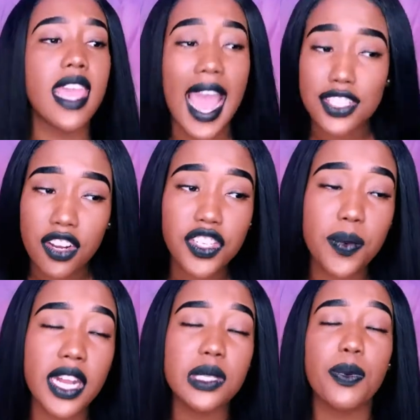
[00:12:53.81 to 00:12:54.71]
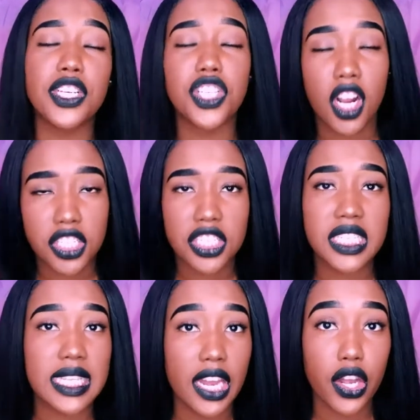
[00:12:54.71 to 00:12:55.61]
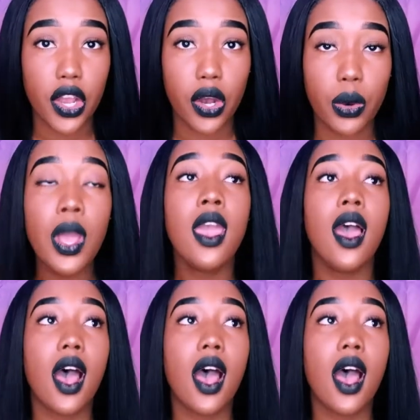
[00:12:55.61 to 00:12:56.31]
They asked her if she wanted to press charges. She said no.